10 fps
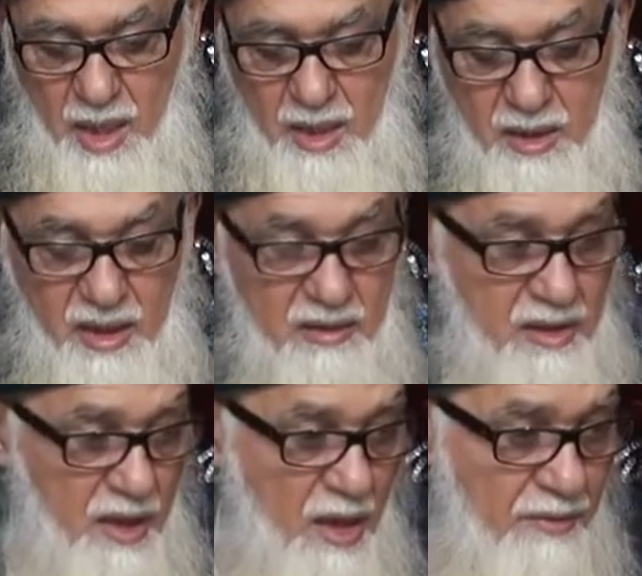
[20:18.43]
And
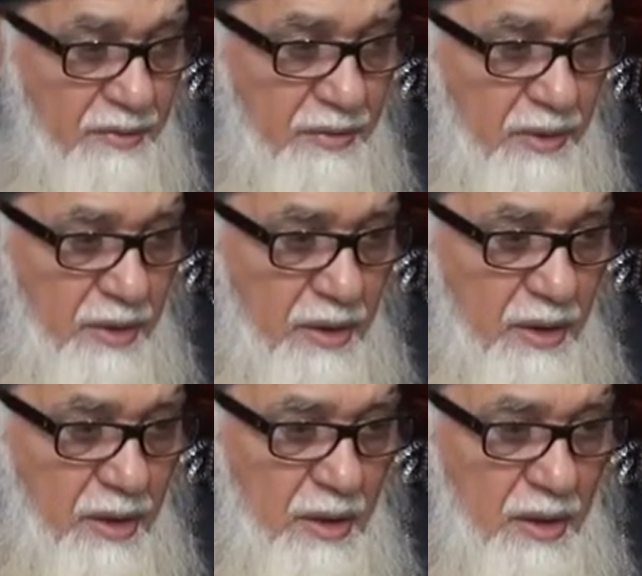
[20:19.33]
insaf,
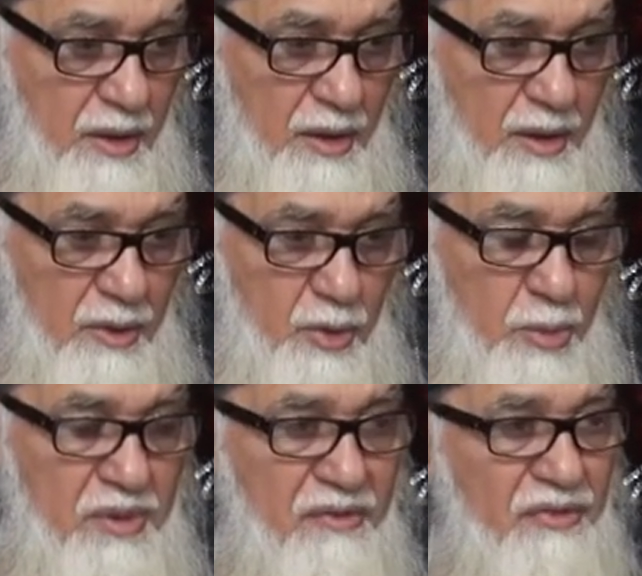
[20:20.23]

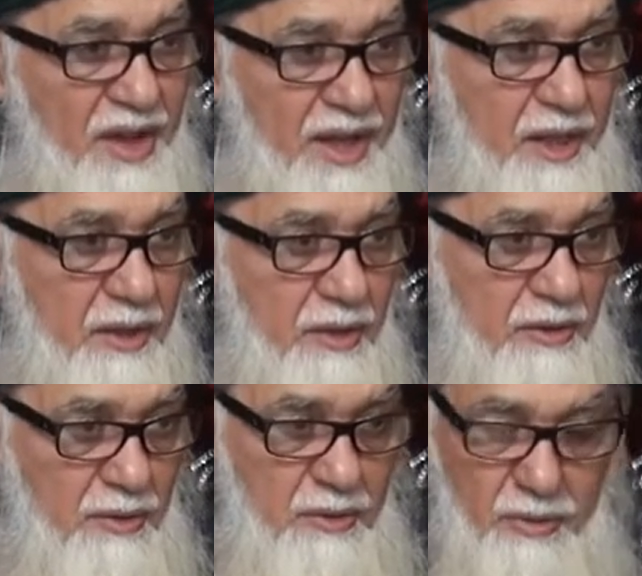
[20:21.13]
to be fair
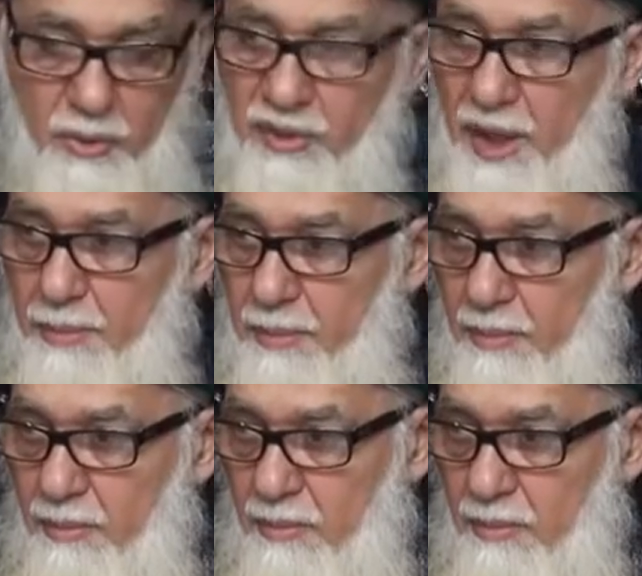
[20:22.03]
to them.